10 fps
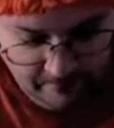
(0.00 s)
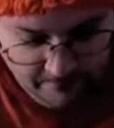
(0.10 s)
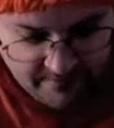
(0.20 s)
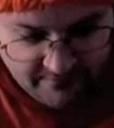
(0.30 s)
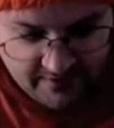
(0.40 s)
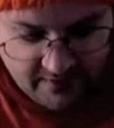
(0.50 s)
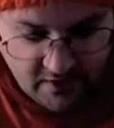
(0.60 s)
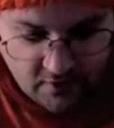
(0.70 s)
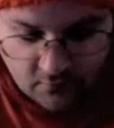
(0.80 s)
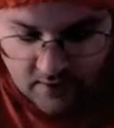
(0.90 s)
They finally
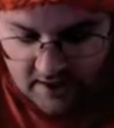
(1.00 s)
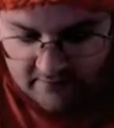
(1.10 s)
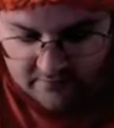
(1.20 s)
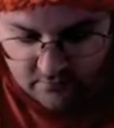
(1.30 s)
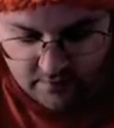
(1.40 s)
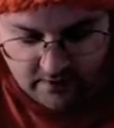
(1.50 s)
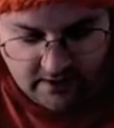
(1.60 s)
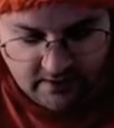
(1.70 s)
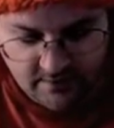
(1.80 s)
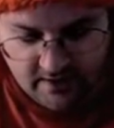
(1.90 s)
arrive to where they
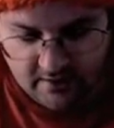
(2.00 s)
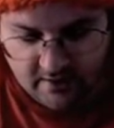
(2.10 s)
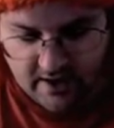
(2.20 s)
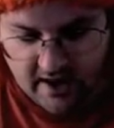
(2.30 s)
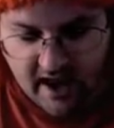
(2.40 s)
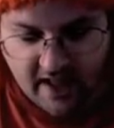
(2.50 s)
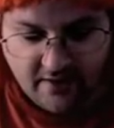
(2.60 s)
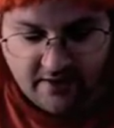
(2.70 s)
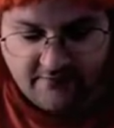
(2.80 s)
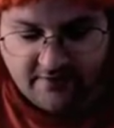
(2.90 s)
need to be, and
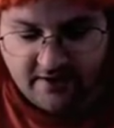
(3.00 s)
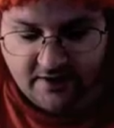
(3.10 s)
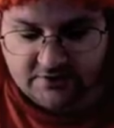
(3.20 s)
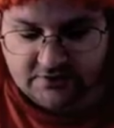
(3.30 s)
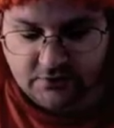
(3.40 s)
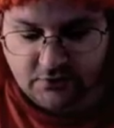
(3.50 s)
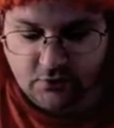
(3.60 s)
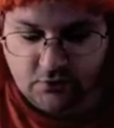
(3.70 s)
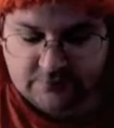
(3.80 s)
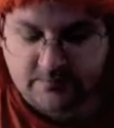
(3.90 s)
then they find out
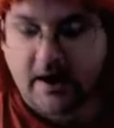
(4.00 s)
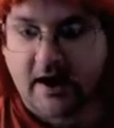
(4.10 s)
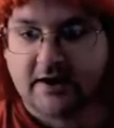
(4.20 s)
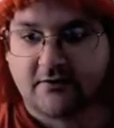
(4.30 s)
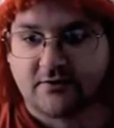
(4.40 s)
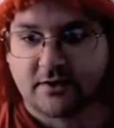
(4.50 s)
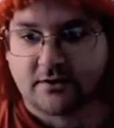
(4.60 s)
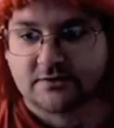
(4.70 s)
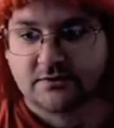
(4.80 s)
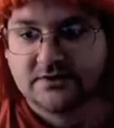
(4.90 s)
who's behind everything.
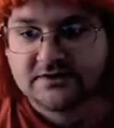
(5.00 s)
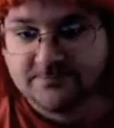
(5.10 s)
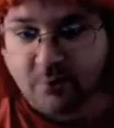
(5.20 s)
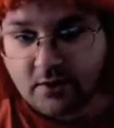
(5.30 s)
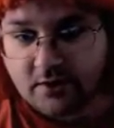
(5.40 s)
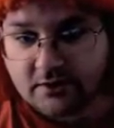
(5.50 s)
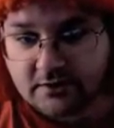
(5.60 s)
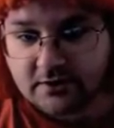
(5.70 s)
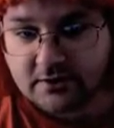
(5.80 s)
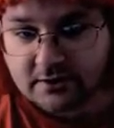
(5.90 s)
So,
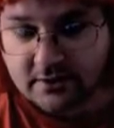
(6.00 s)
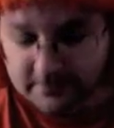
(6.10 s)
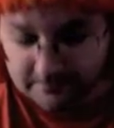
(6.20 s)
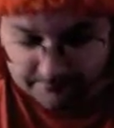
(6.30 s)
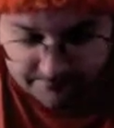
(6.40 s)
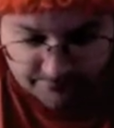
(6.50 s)
spoiler alert!